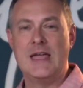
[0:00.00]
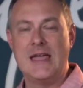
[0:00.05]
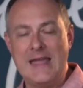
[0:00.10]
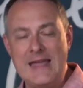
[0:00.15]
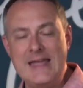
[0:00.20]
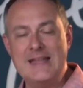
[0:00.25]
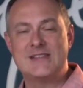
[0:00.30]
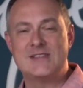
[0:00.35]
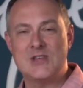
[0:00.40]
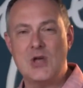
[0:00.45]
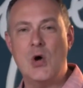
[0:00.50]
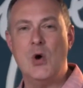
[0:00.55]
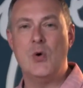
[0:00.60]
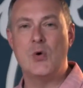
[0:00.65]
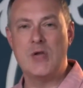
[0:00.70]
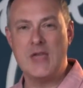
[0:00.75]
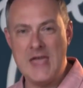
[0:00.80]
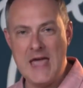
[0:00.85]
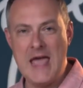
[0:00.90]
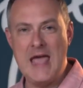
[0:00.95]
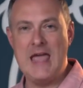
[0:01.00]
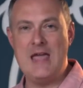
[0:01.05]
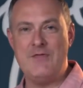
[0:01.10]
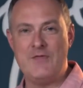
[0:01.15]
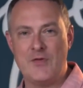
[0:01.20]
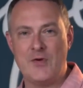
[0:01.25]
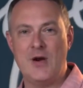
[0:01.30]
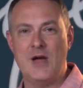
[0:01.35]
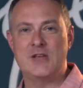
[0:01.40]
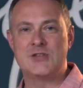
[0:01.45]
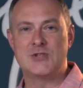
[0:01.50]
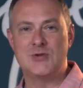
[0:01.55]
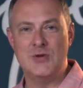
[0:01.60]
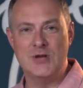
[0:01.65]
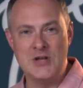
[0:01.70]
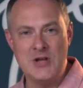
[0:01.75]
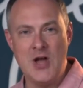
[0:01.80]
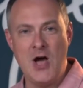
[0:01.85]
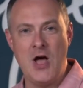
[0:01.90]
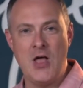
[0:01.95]
it's okay for us to
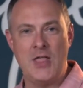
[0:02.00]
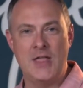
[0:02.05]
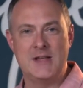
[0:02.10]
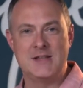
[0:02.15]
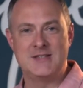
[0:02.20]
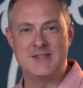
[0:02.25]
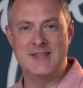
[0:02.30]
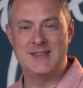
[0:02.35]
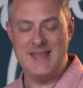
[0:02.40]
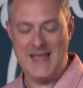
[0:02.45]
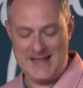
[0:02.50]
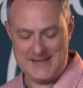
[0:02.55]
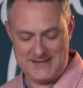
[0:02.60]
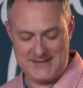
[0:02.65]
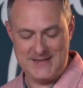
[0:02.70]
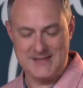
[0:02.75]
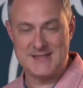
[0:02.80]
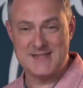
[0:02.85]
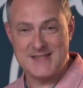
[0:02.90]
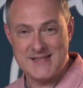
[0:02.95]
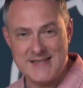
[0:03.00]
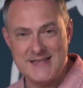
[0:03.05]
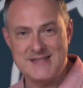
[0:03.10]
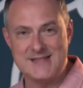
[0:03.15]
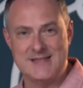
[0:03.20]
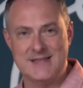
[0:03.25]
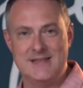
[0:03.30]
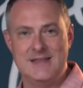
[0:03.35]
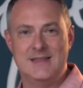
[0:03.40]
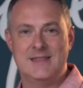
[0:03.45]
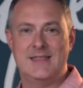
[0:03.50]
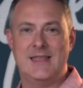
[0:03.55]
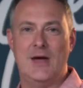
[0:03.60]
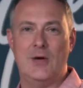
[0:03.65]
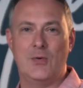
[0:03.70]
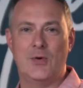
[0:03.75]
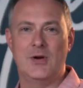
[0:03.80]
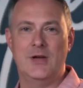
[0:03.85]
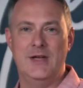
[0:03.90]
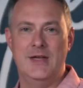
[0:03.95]
acknowledge that that's the season
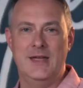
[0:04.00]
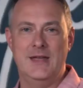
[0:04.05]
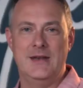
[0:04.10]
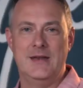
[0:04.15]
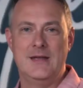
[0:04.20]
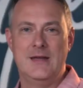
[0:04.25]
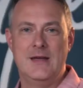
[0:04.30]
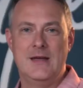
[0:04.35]
that we're in.